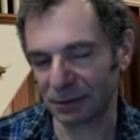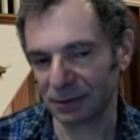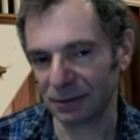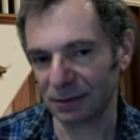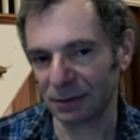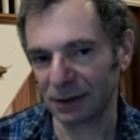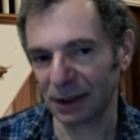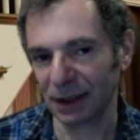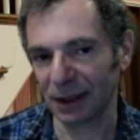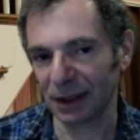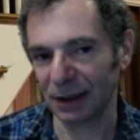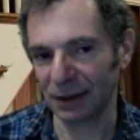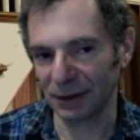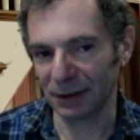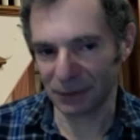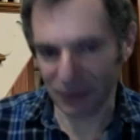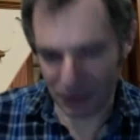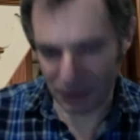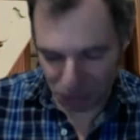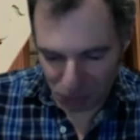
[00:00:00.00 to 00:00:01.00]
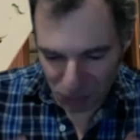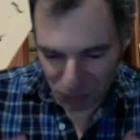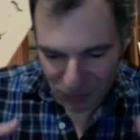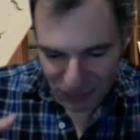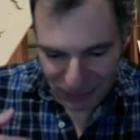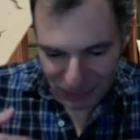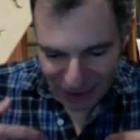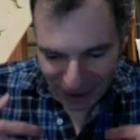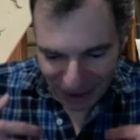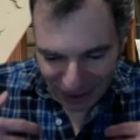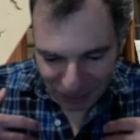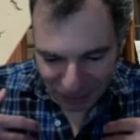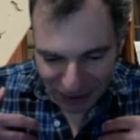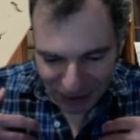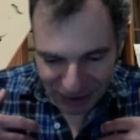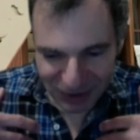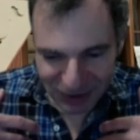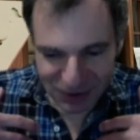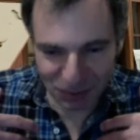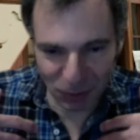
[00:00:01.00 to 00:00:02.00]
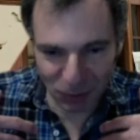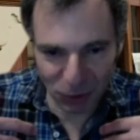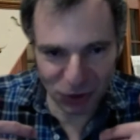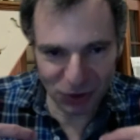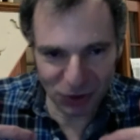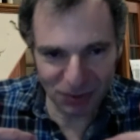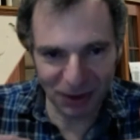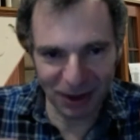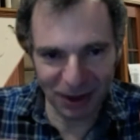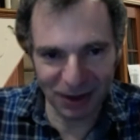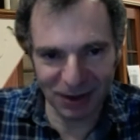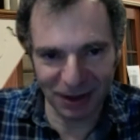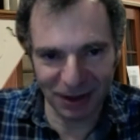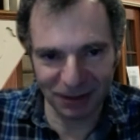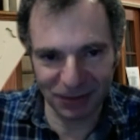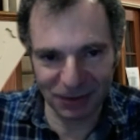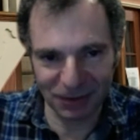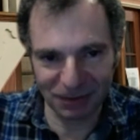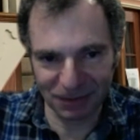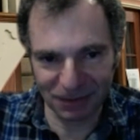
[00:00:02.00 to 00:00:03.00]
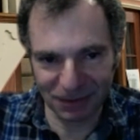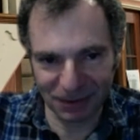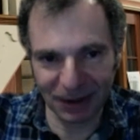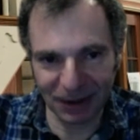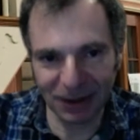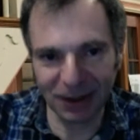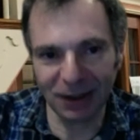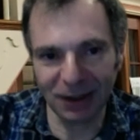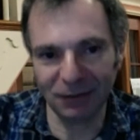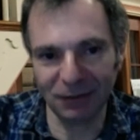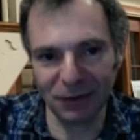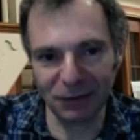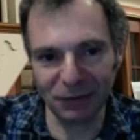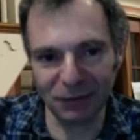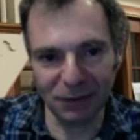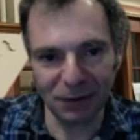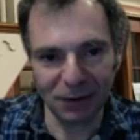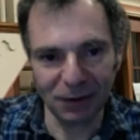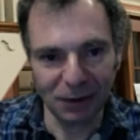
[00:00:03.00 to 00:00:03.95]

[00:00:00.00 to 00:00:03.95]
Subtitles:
And I make this motion because I'm thinking of it